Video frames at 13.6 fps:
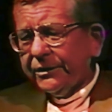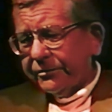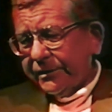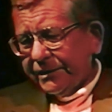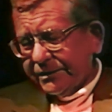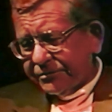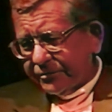
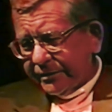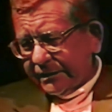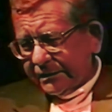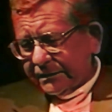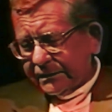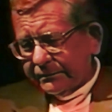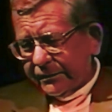military
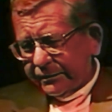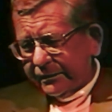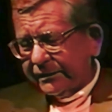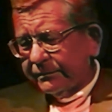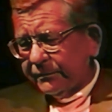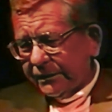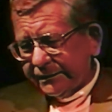history,
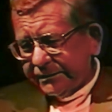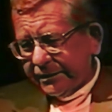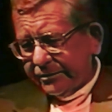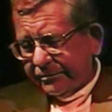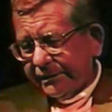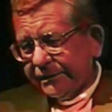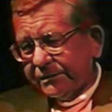American
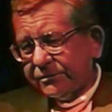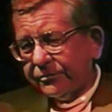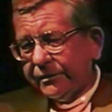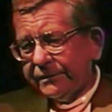military